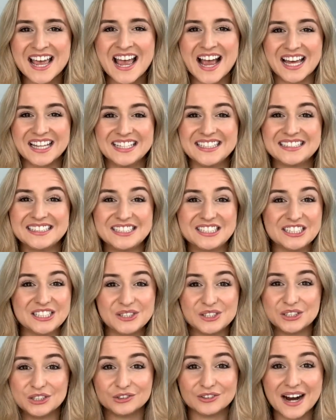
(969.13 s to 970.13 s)
And this is due
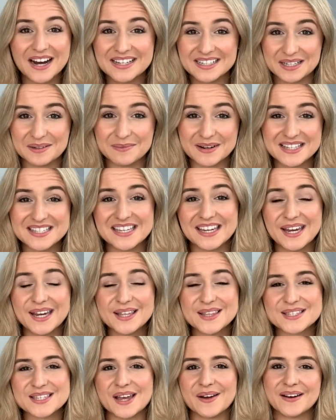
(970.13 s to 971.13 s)
to grinding my
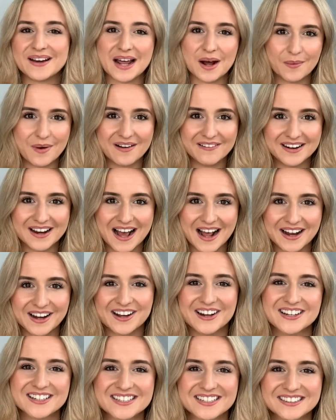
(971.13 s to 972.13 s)
teeth, so I now wear a night
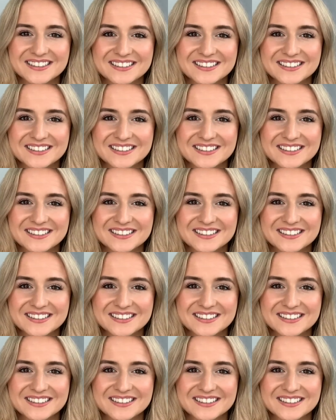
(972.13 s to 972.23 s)
guard.